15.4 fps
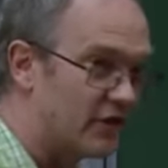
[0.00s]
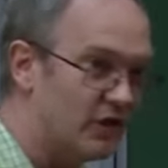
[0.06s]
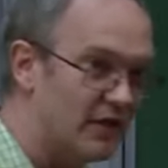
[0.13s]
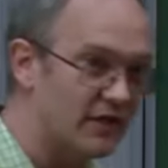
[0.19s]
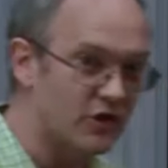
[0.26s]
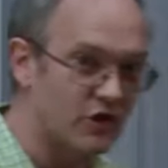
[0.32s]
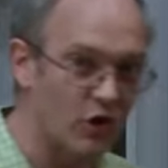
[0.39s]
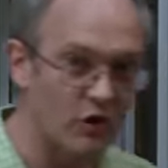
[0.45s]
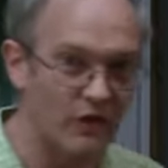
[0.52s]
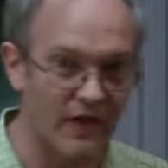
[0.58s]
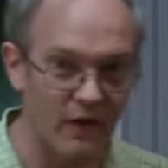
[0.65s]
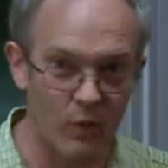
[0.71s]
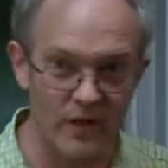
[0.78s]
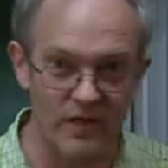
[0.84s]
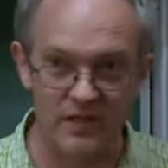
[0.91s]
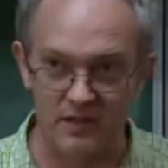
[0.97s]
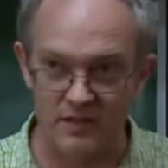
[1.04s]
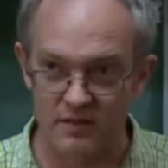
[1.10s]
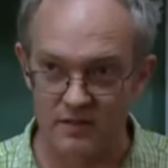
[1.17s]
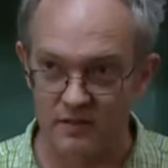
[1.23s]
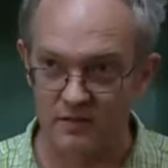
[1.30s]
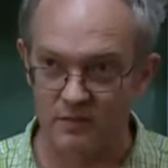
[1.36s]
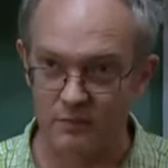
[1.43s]
and you need to show that
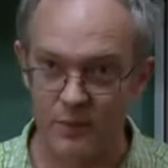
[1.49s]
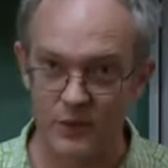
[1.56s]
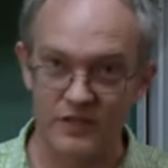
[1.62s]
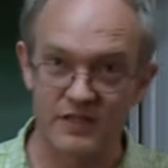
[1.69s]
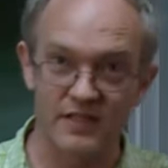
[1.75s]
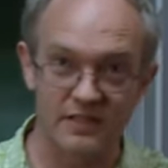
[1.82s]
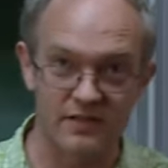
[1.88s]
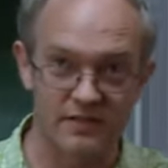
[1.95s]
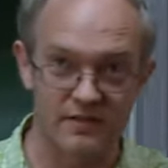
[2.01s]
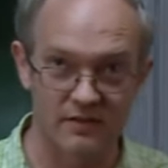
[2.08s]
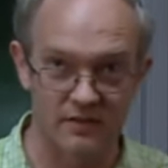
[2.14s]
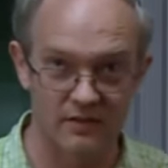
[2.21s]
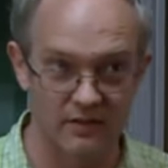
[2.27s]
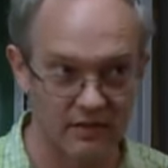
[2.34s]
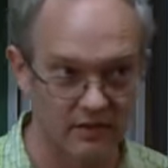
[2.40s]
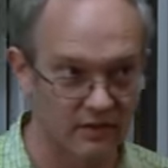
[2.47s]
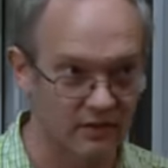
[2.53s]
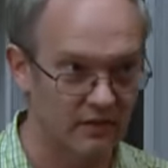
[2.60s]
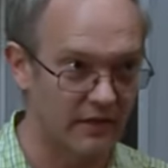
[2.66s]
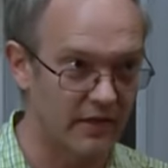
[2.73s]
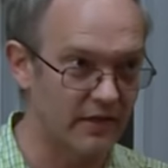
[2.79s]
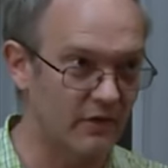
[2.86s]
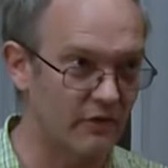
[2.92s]
witness persists
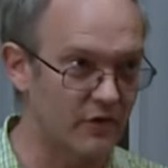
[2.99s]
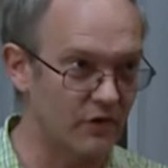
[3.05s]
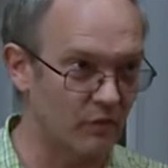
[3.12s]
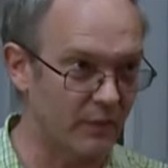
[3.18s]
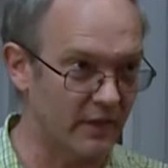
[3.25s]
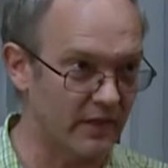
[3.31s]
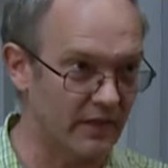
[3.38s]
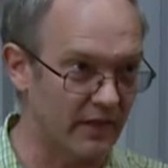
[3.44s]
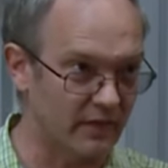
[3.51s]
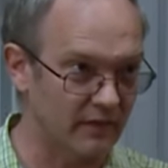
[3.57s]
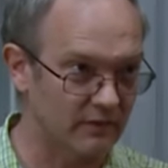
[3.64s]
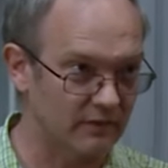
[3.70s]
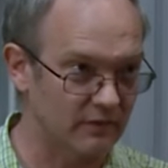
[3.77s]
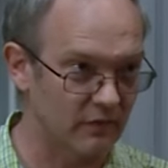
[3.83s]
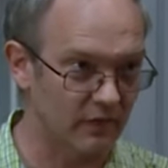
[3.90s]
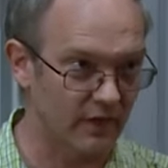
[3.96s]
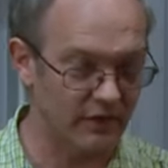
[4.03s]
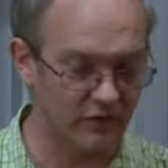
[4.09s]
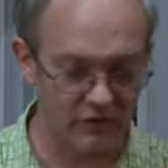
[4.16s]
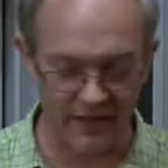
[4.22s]
in the original PDE. Okay, so